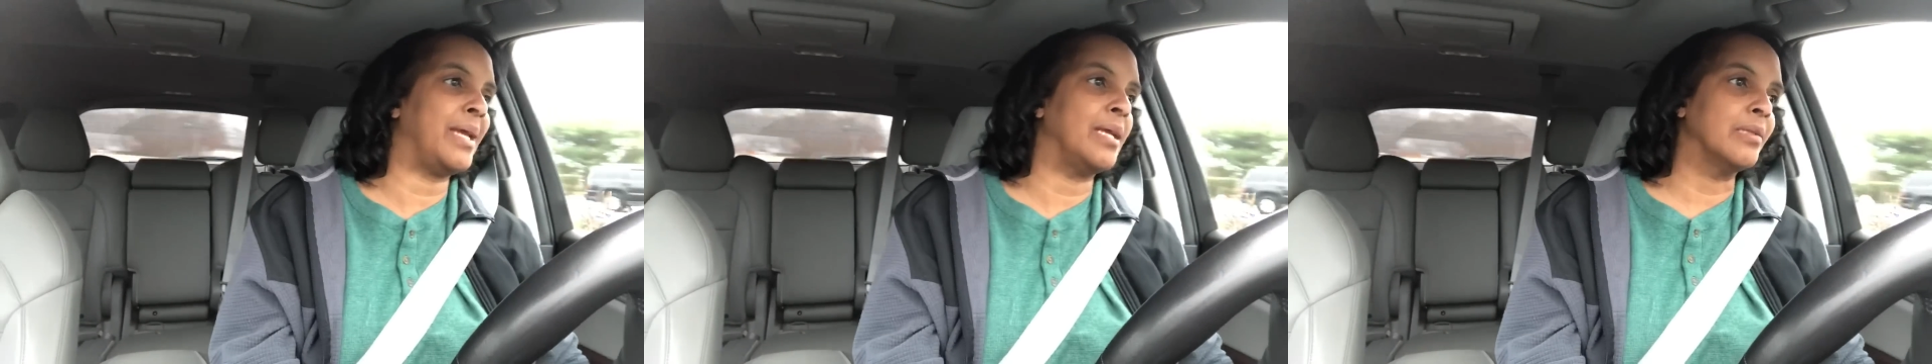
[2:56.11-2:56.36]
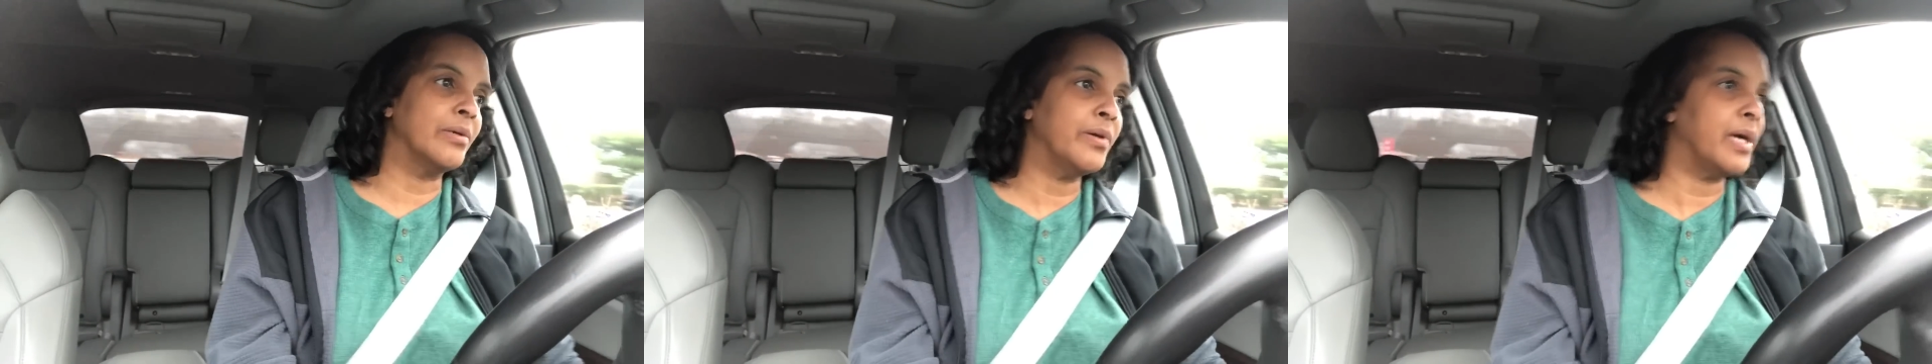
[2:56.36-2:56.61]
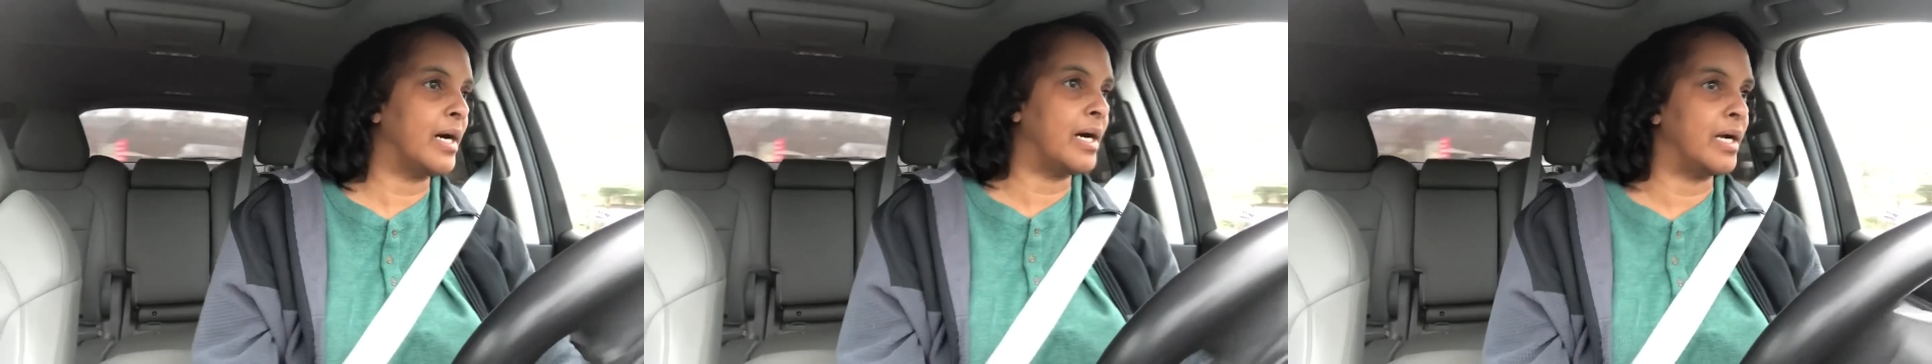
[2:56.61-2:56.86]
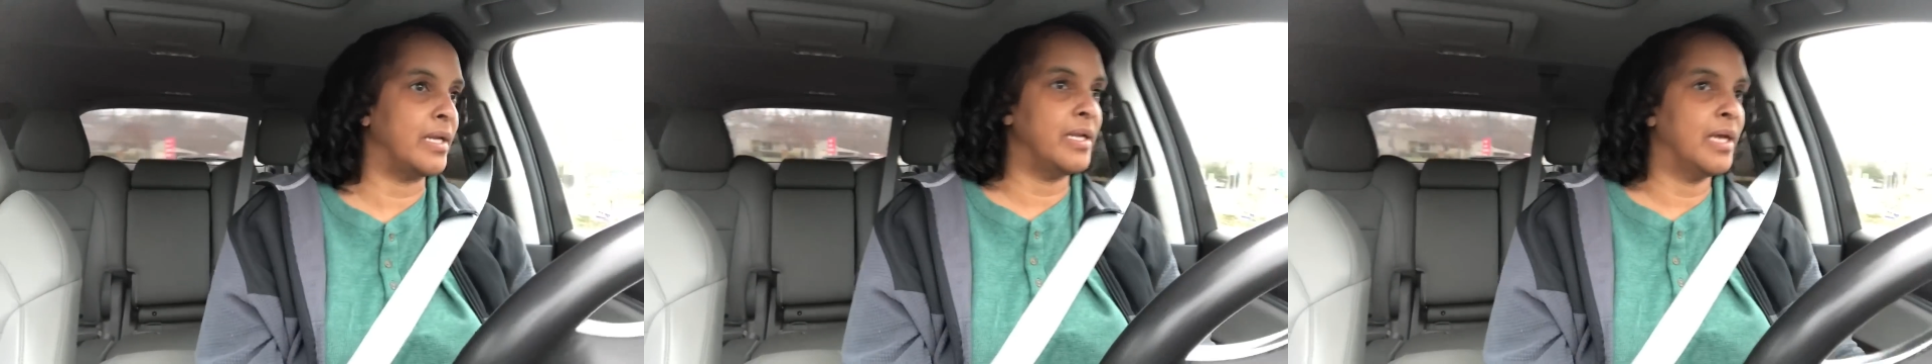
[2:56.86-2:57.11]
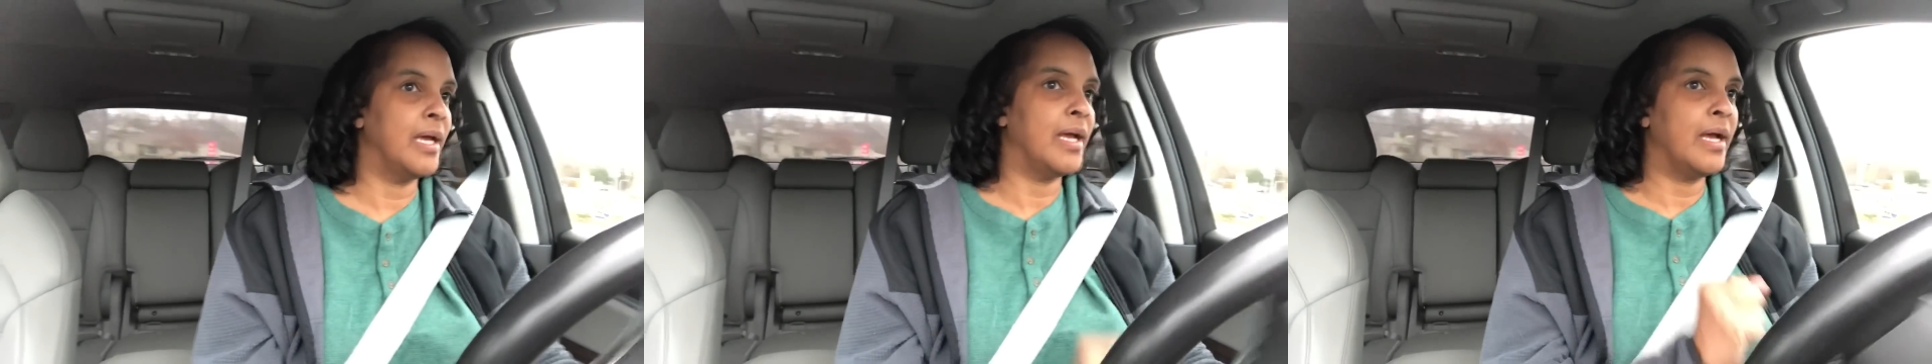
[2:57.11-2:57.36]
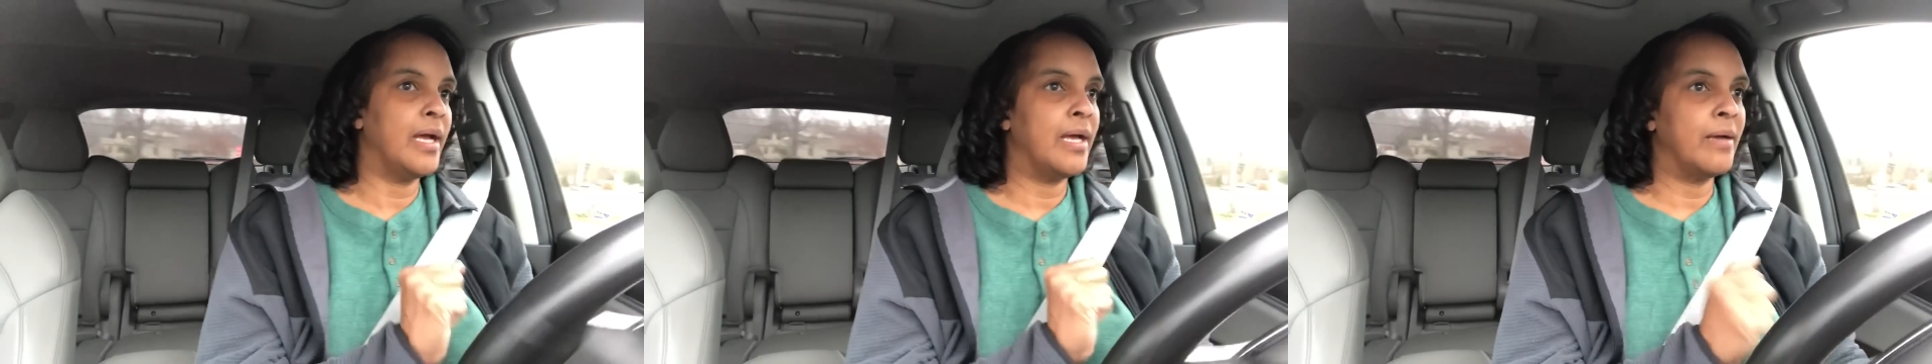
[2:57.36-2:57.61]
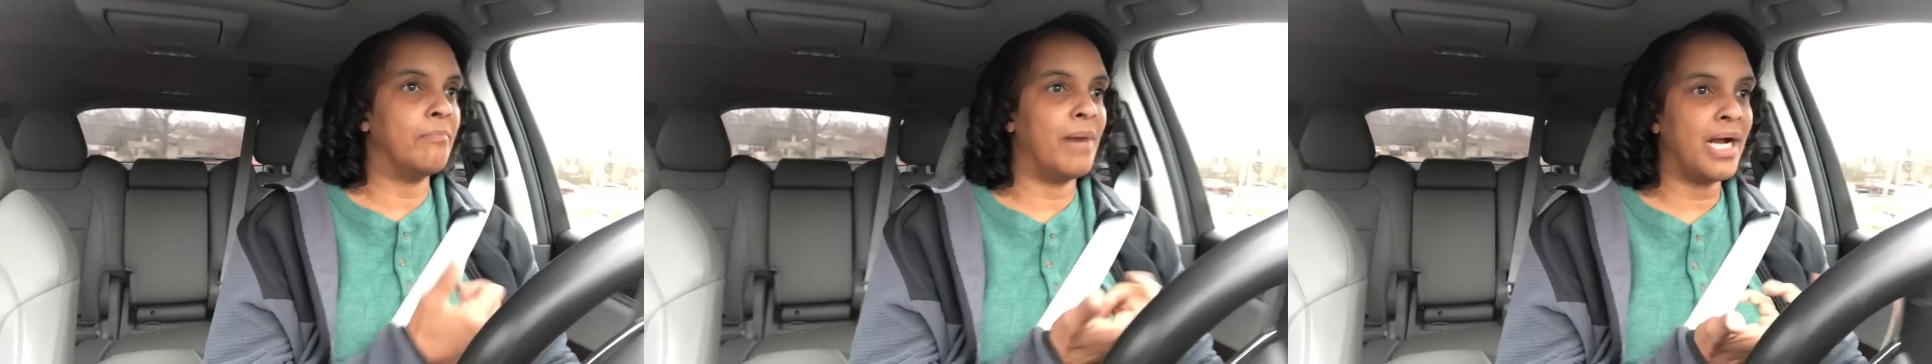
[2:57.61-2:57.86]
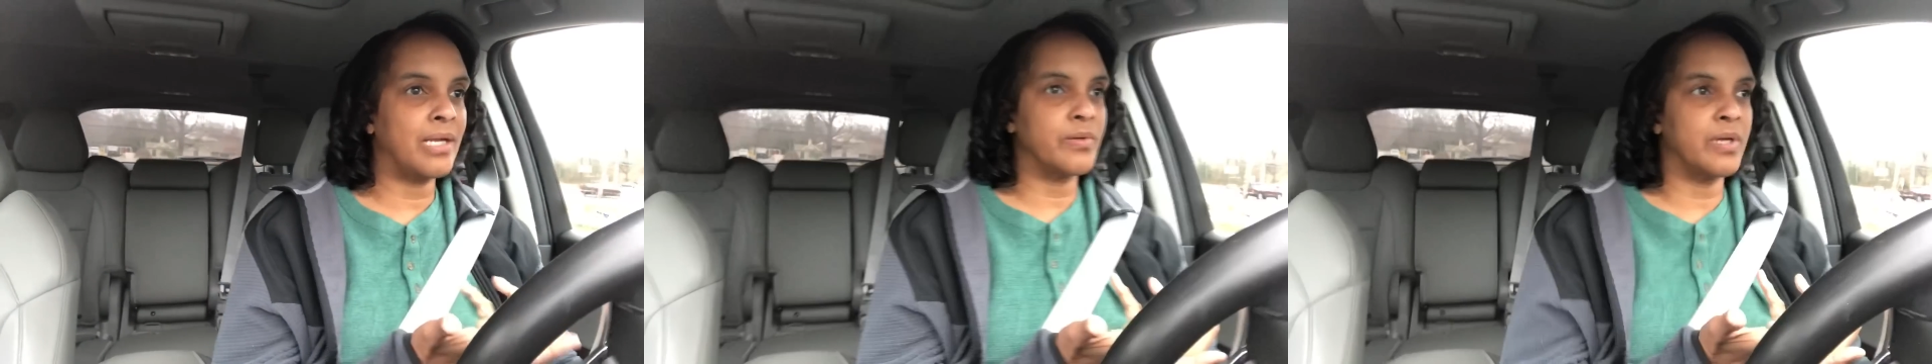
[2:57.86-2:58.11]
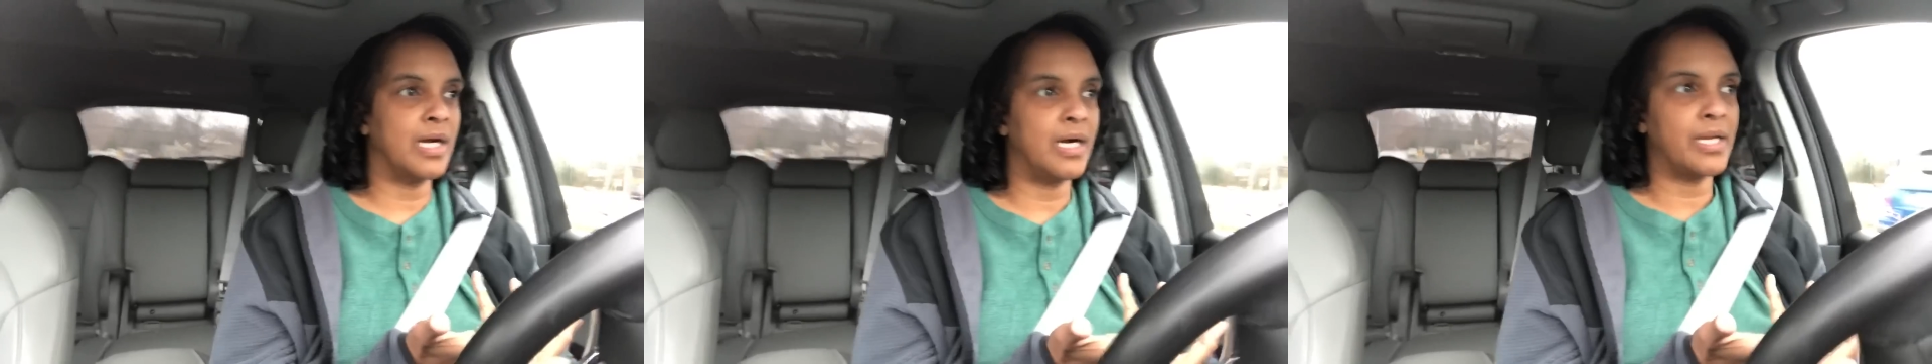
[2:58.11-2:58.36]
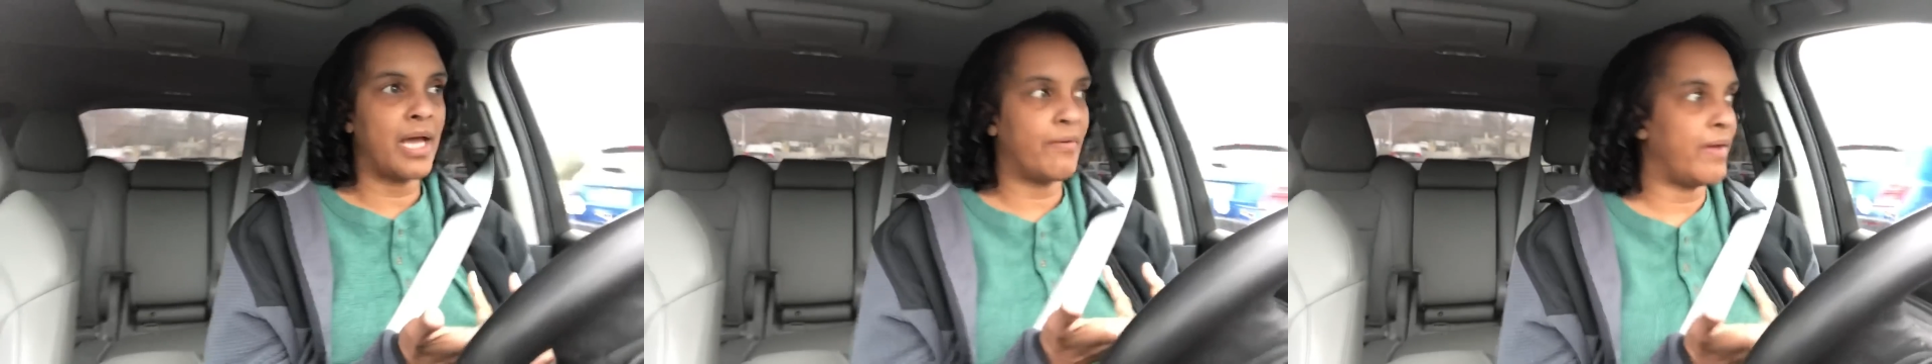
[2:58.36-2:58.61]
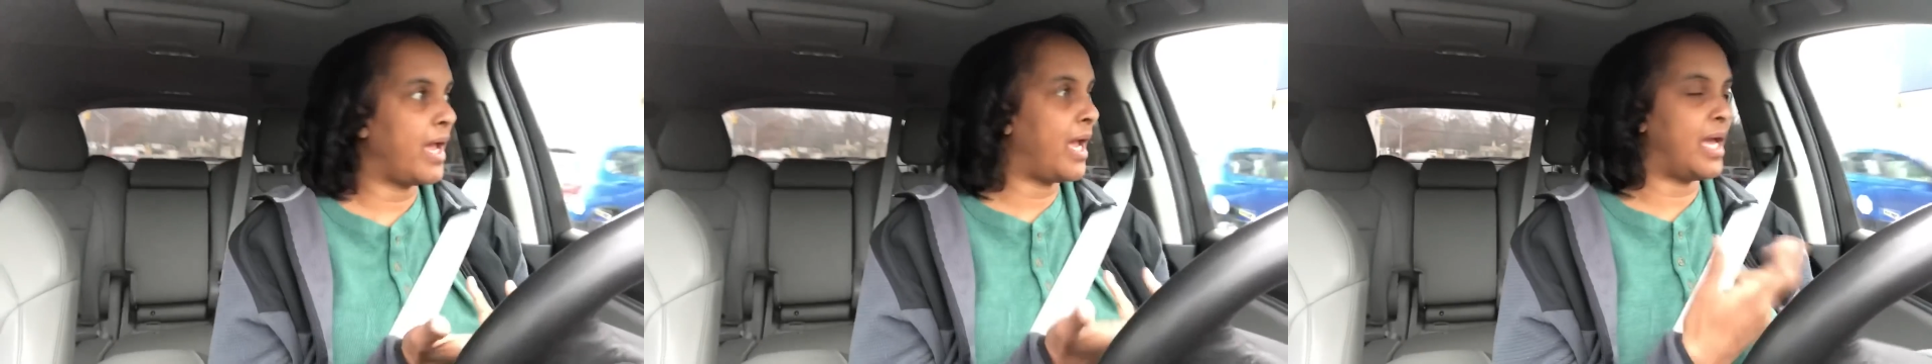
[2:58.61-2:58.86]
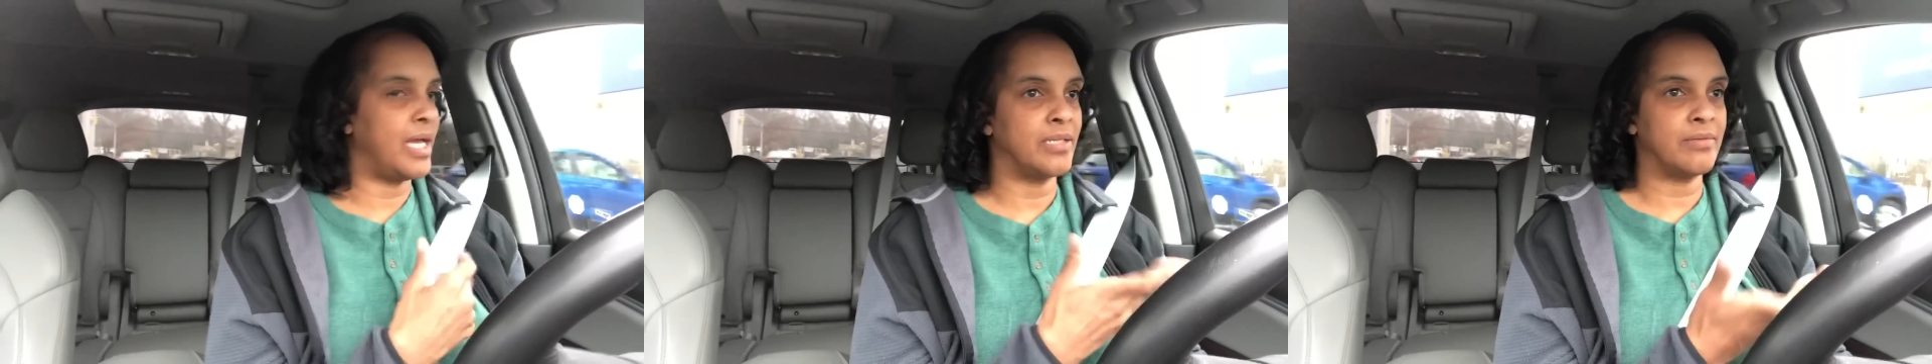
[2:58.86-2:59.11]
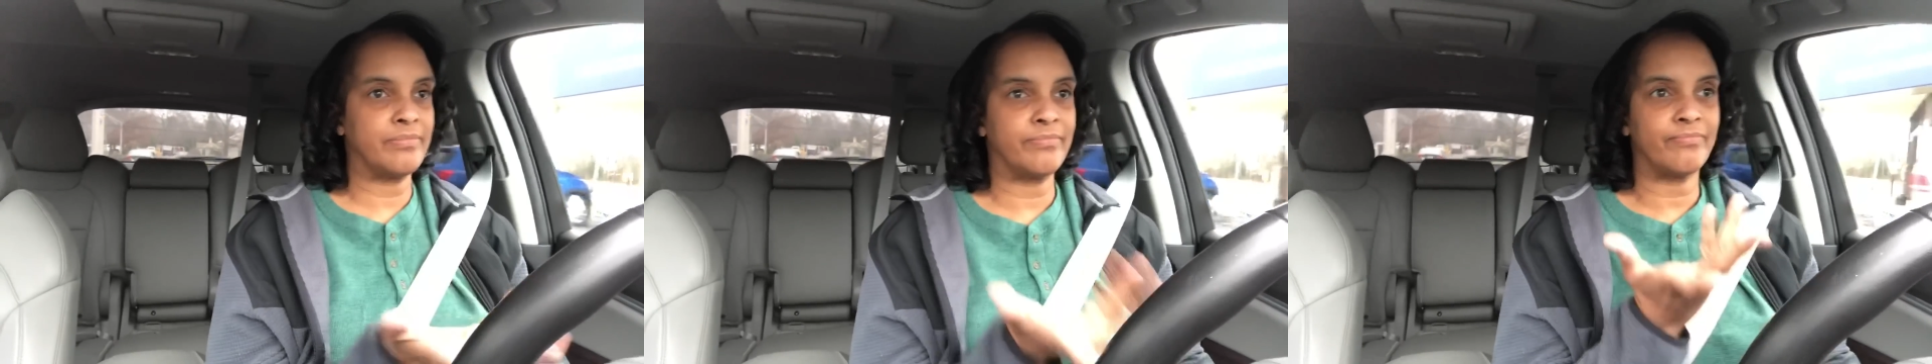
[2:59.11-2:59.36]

a glue gun. My glue gun I've had,